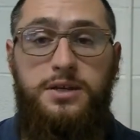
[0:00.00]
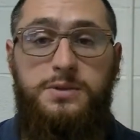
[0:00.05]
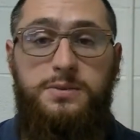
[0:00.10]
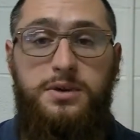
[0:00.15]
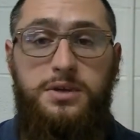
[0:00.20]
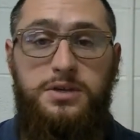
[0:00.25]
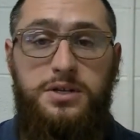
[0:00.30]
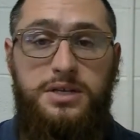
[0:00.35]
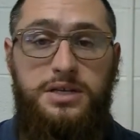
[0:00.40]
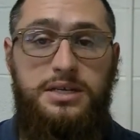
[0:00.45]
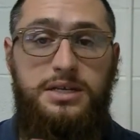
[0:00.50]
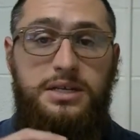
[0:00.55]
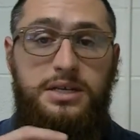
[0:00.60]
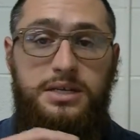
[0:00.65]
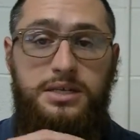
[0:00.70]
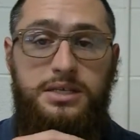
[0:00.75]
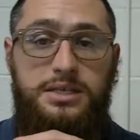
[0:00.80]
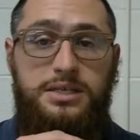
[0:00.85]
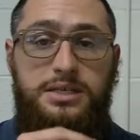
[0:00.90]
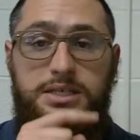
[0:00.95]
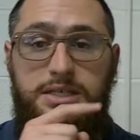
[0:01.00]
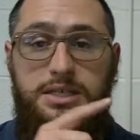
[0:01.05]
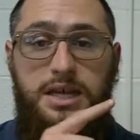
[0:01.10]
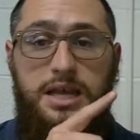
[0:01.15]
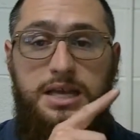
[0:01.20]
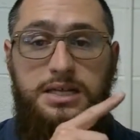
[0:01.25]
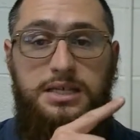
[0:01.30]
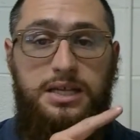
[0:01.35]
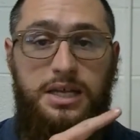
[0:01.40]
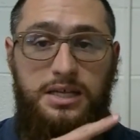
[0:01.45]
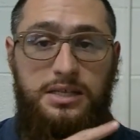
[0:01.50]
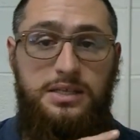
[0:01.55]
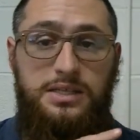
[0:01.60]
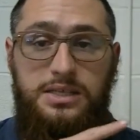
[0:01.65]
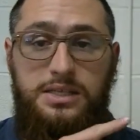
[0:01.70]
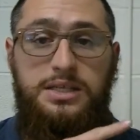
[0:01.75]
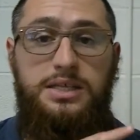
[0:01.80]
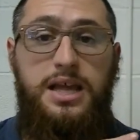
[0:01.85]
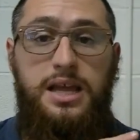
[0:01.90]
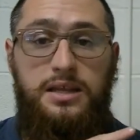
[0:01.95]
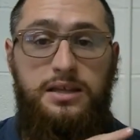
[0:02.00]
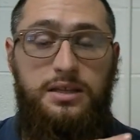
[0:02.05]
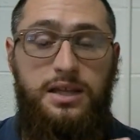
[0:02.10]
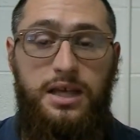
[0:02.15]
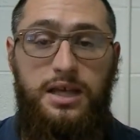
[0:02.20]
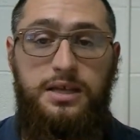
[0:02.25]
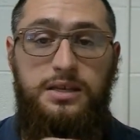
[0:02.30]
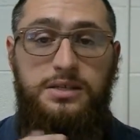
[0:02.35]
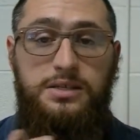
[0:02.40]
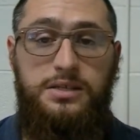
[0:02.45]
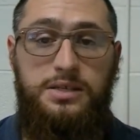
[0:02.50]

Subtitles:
especially 6 and 7,